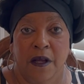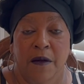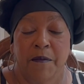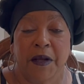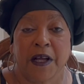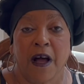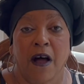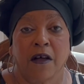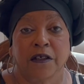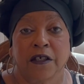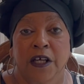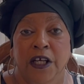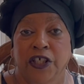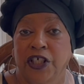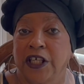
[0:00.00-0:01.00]
because
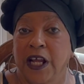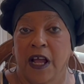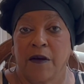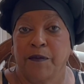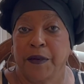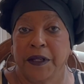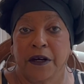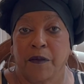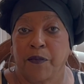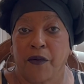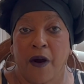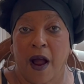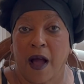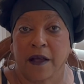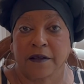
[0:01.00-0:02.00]
she had been a
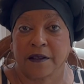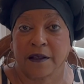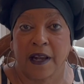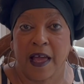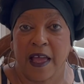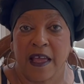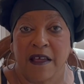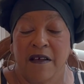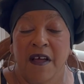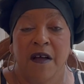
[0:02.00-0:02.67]
proud slave,